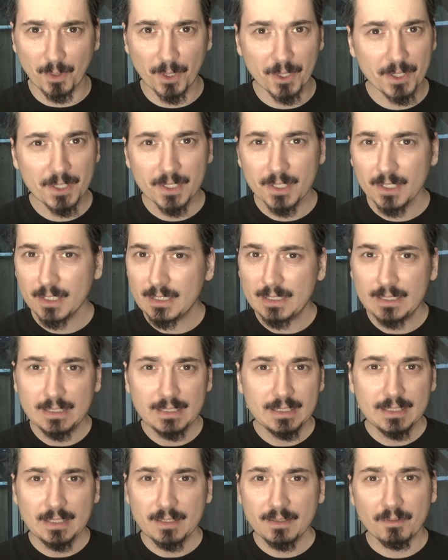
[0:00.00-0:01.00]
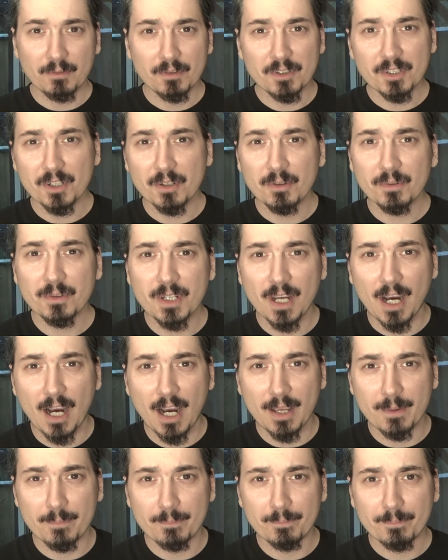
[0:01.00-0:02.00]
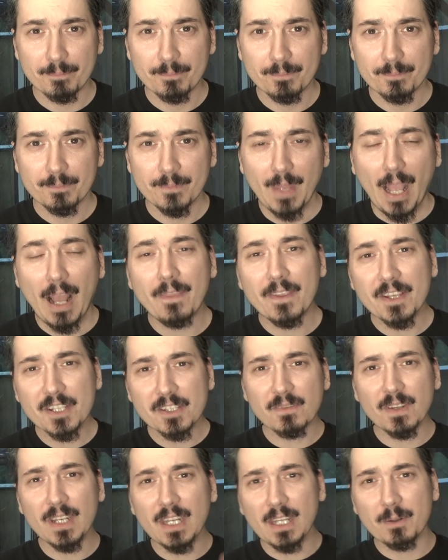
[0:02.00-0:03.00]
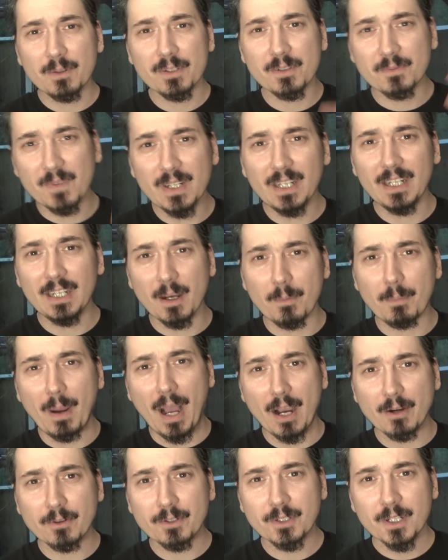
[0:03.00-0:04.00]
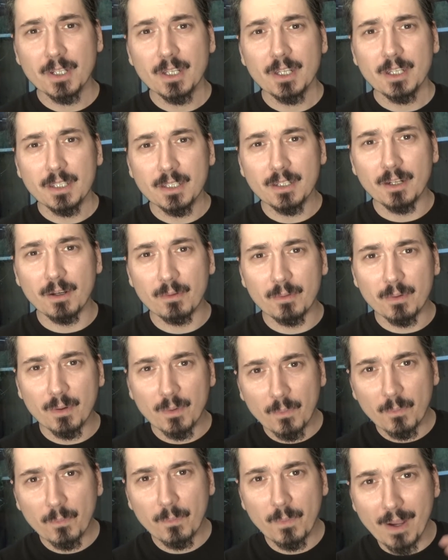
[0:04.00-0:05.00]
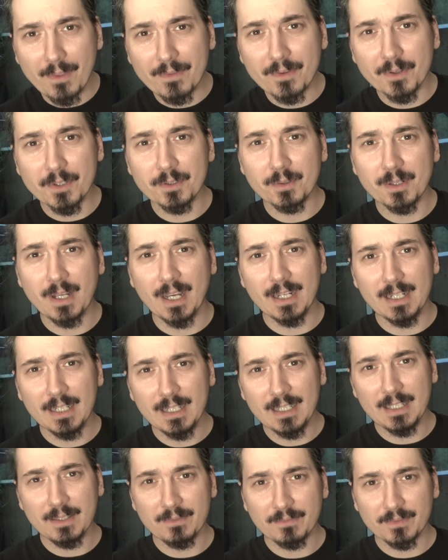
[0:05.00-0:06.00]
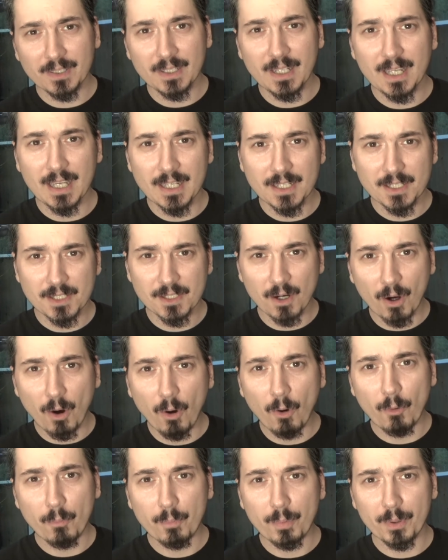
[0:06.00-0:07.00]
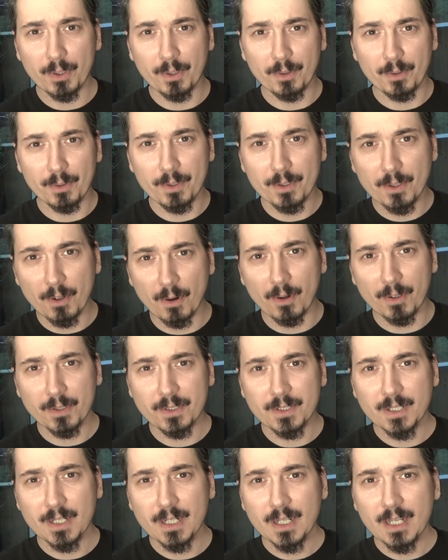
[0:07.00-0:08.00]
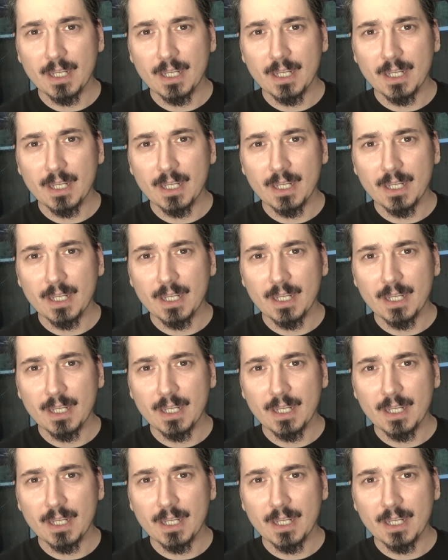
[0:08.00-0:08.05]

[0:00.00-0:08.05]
but there is no time. And this video is really about, whether you can leave the case open or not.